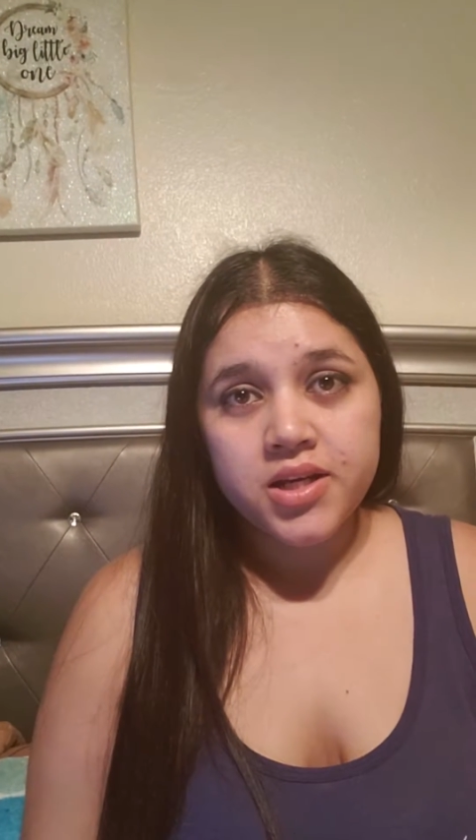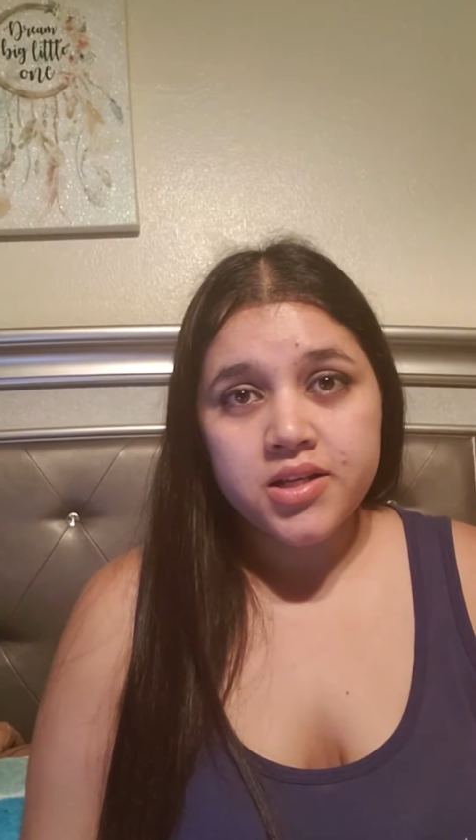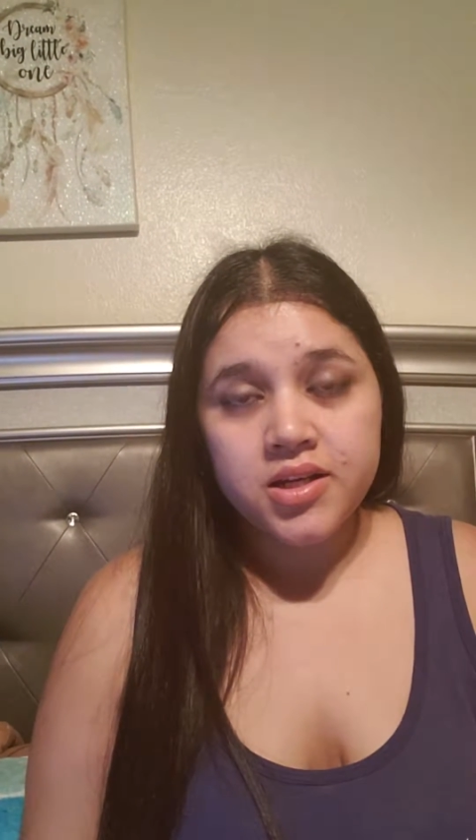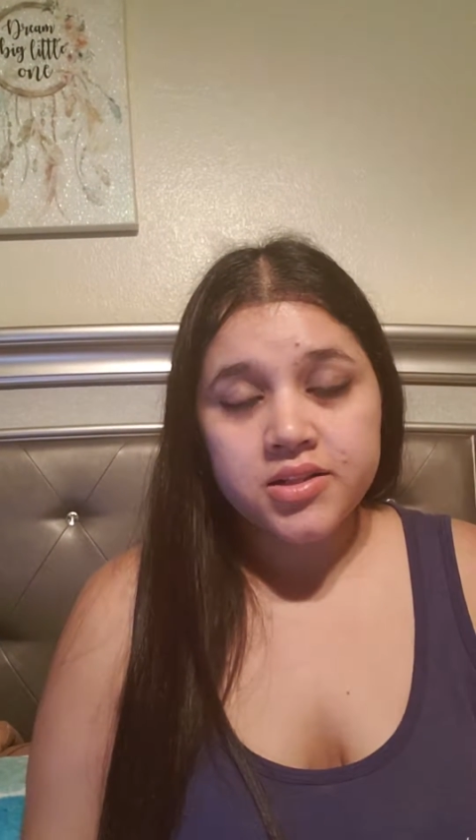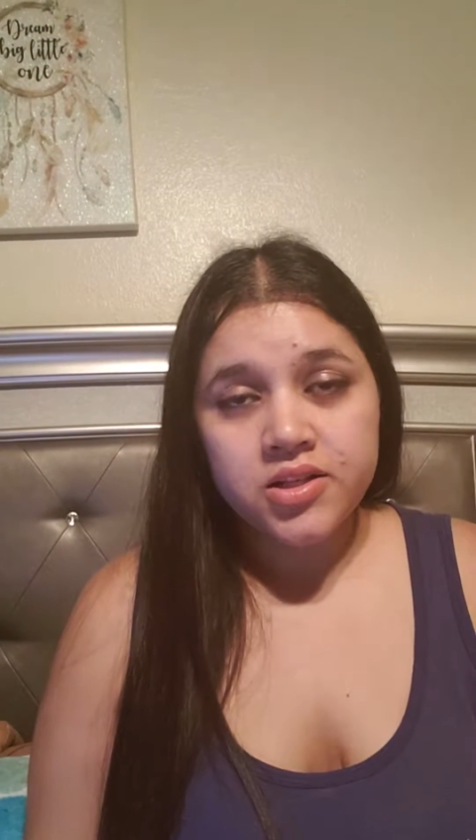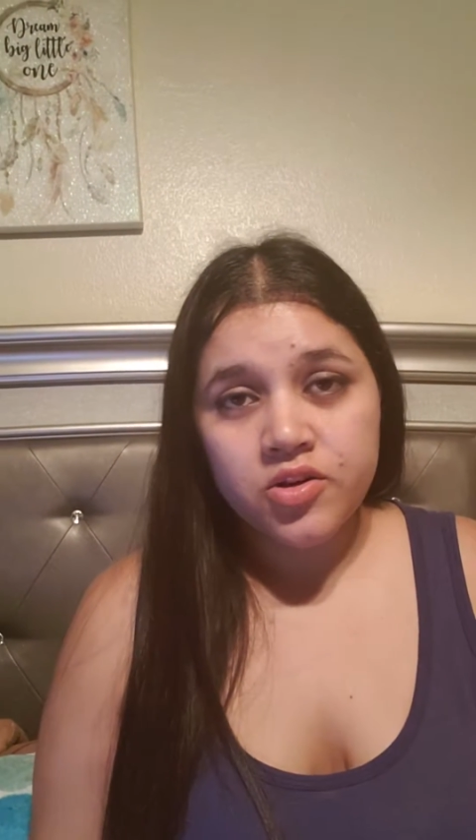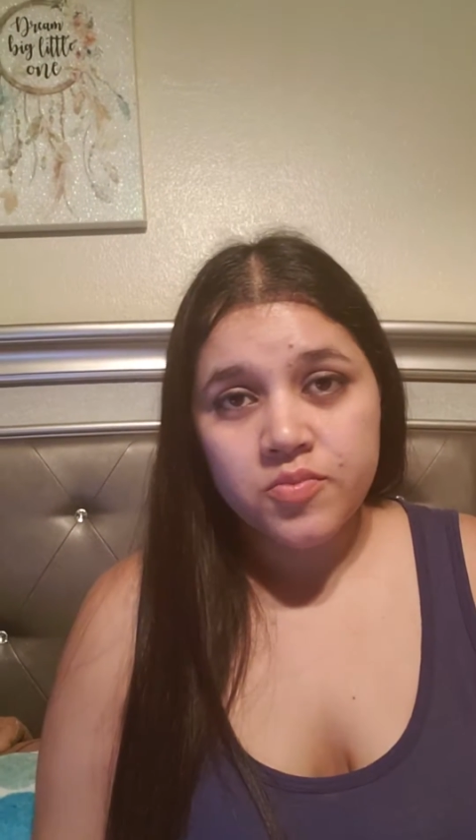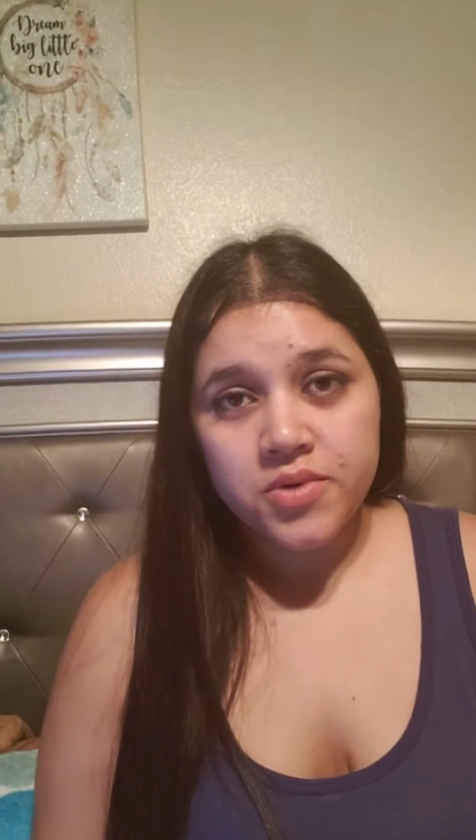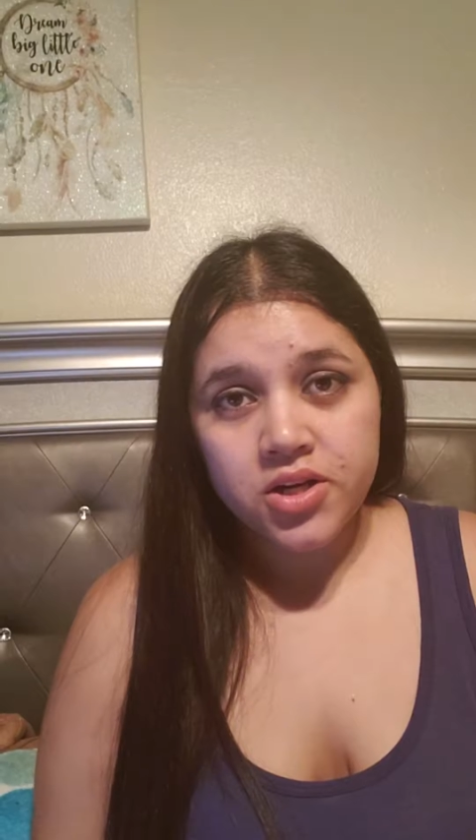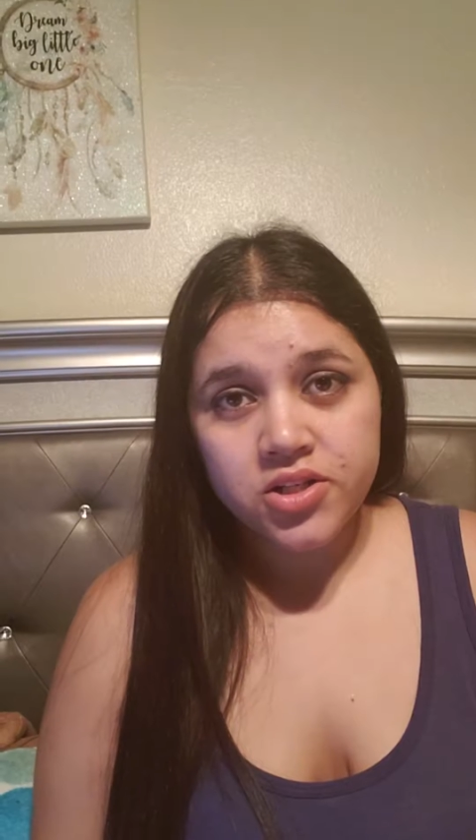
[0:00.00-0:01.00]
conducting your
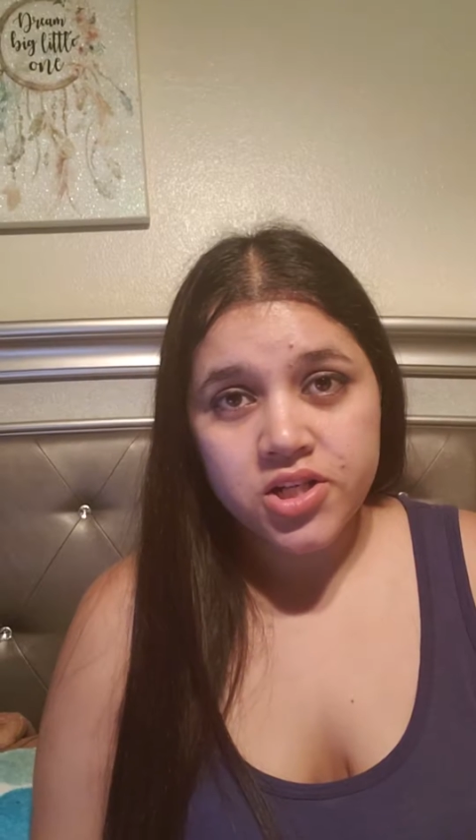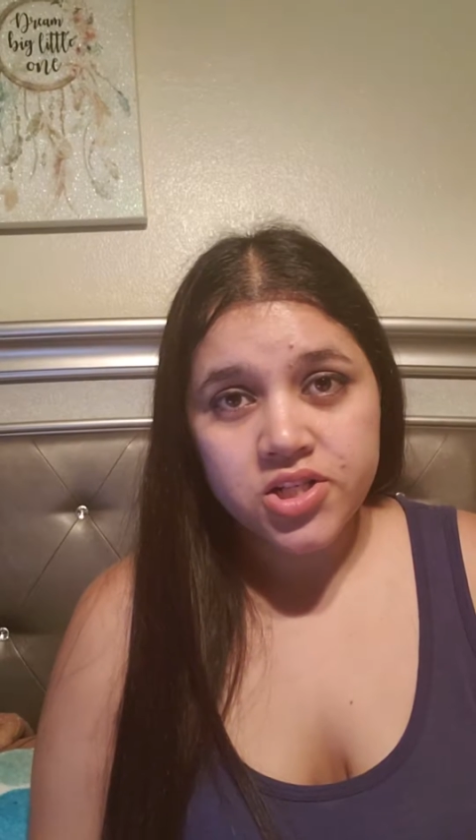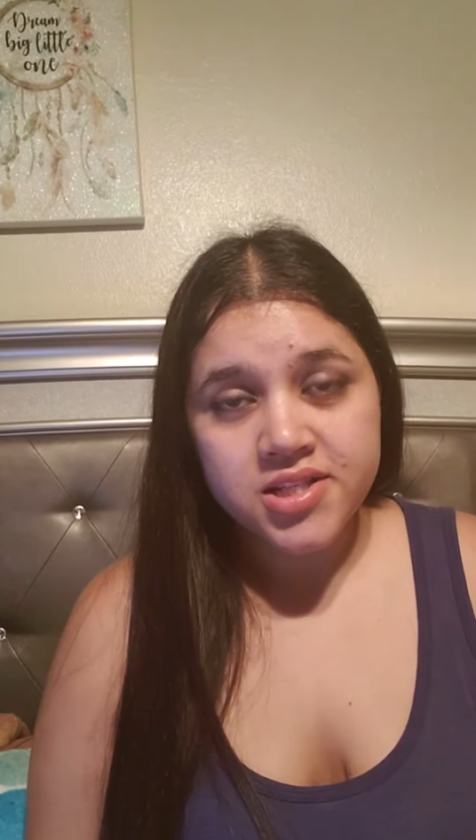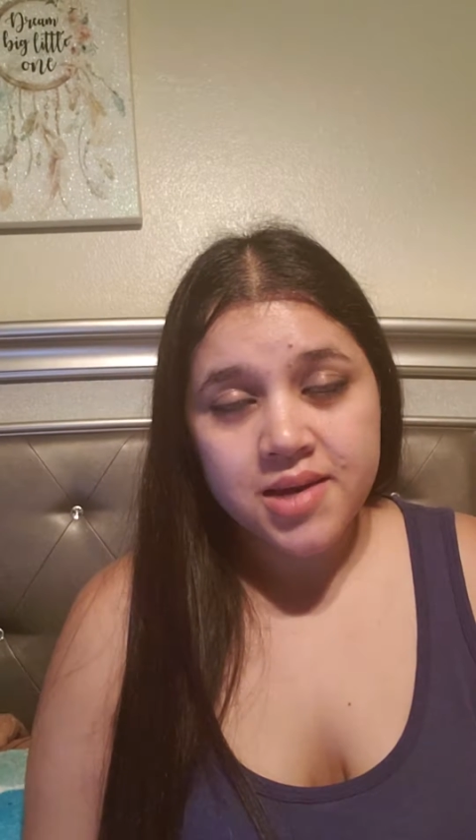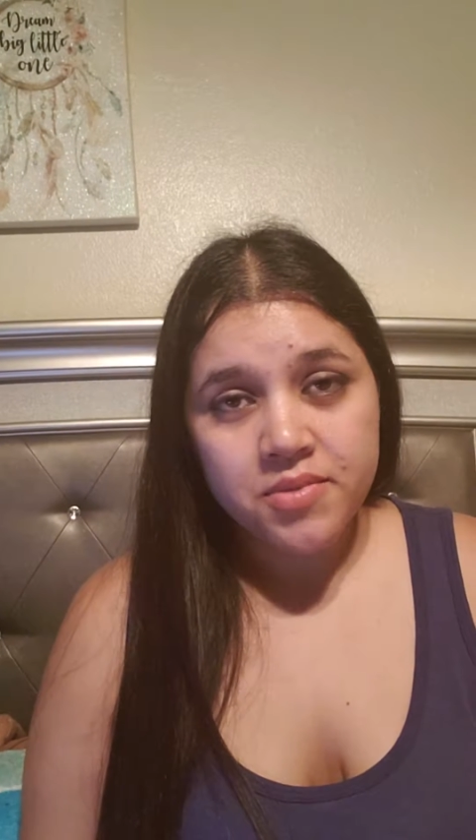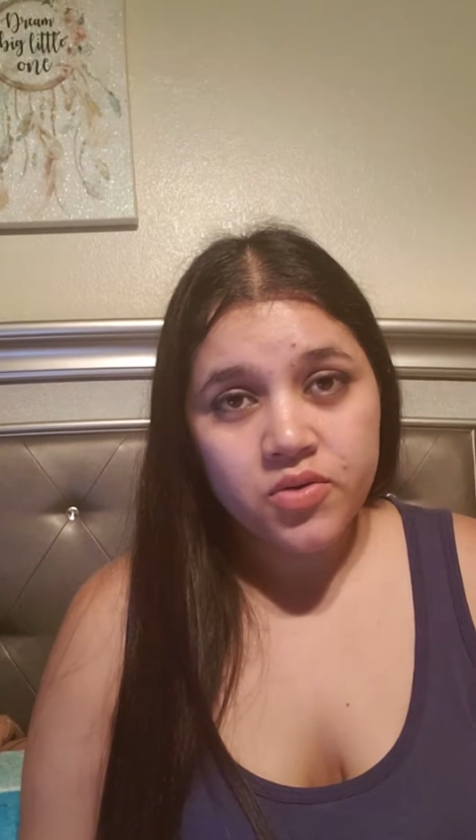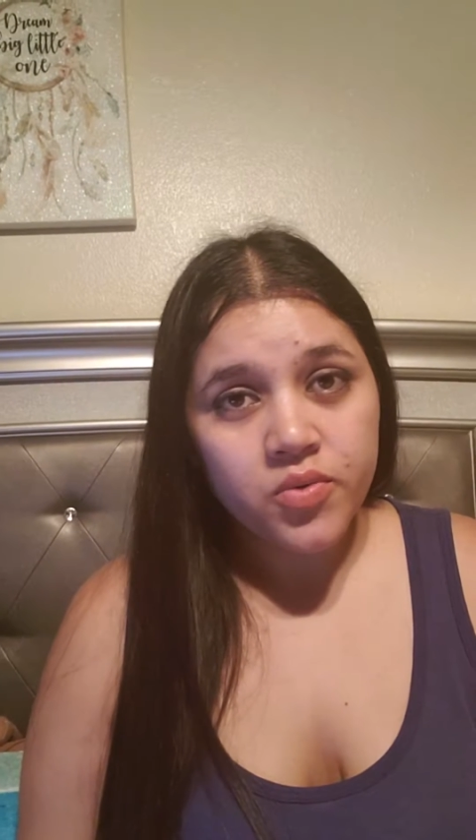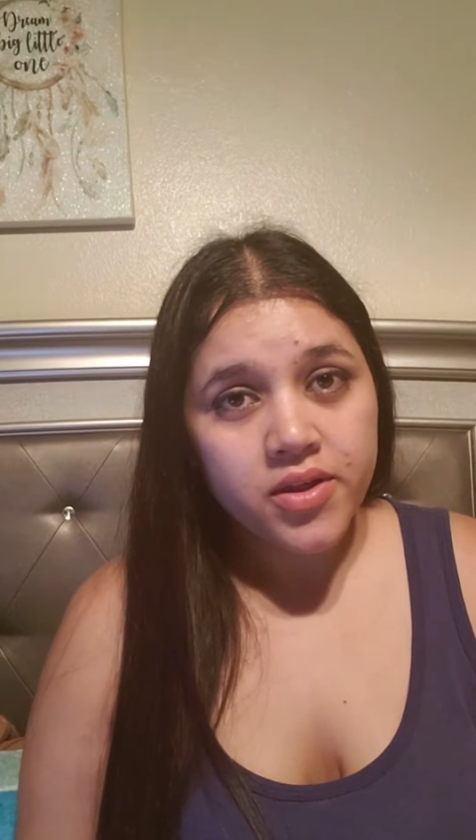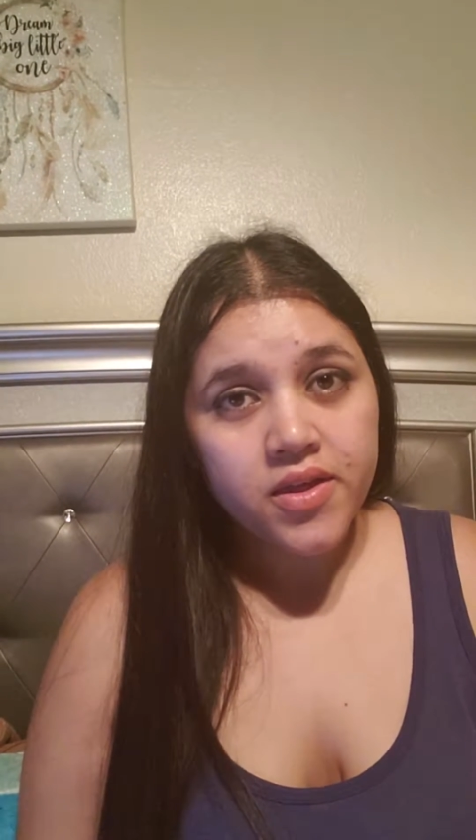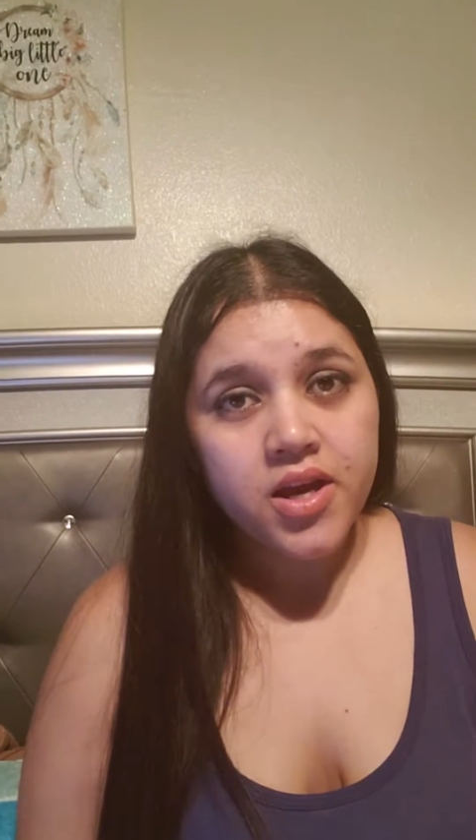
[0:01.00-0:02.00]
peer teach assignment
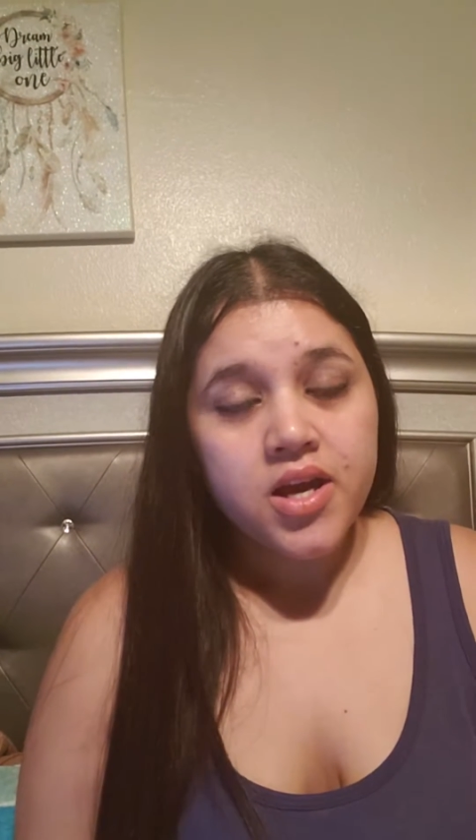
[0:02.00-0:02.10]
with.